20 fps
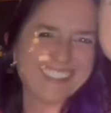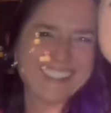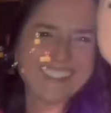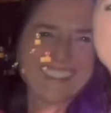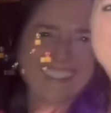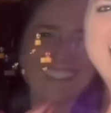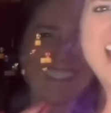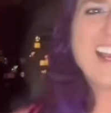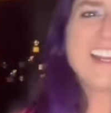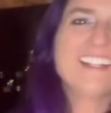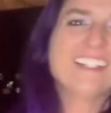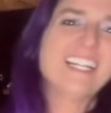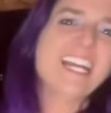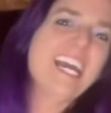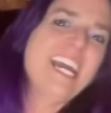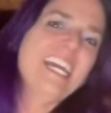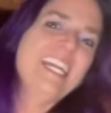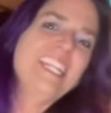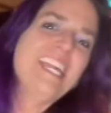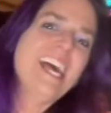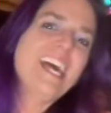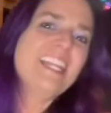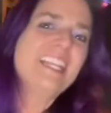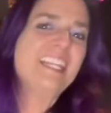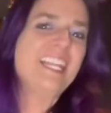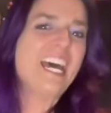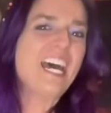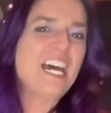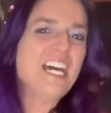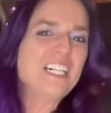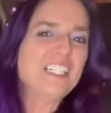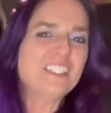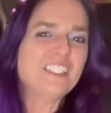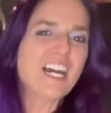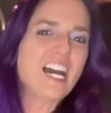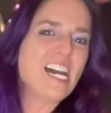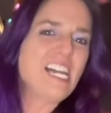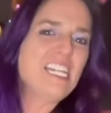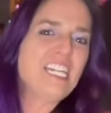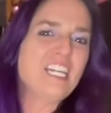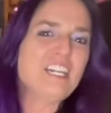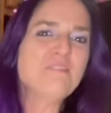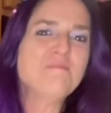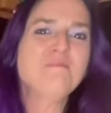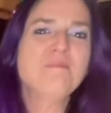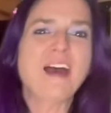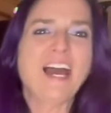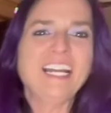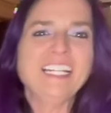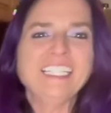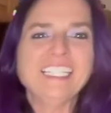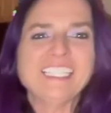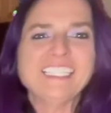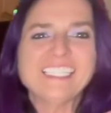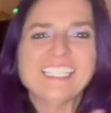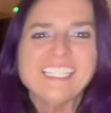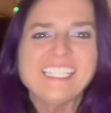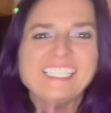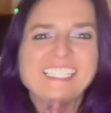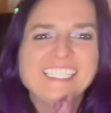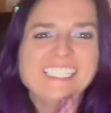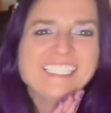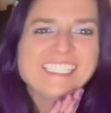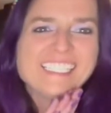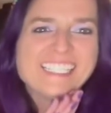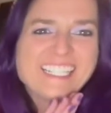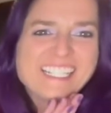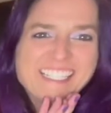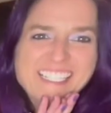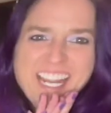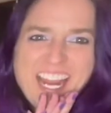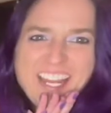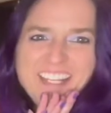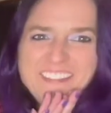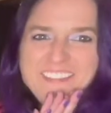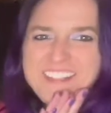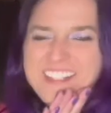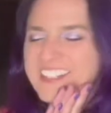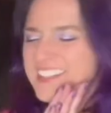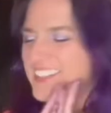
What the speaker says: All right, hello, I am back again, and it's time to